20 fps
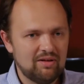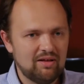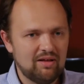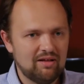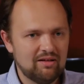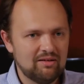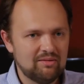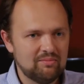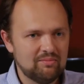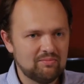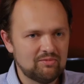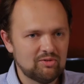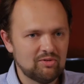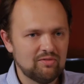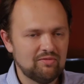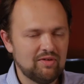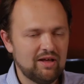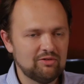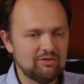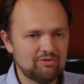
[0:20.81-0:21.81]
um,
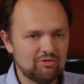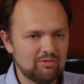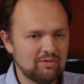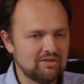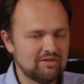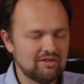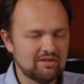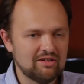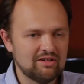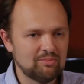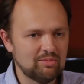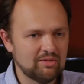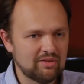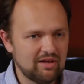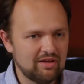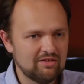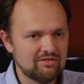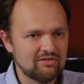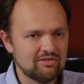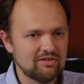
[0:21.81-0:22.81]
sort of altruistic
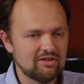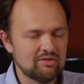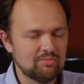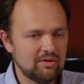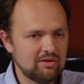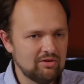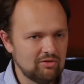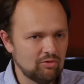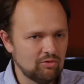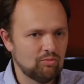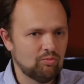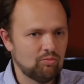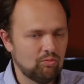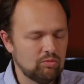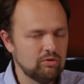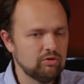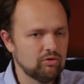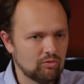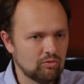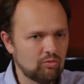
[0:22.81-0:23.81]
implications, but you're
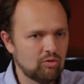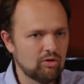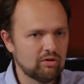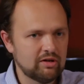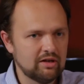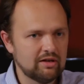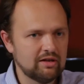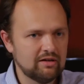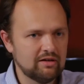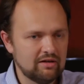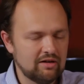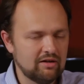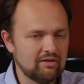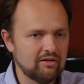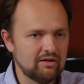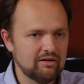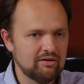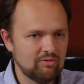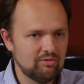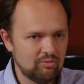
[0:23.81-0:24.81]
you're working in an
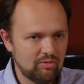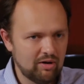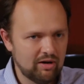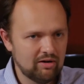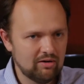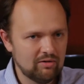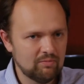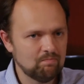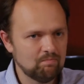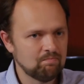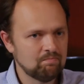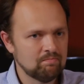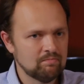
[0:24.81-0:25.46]
area where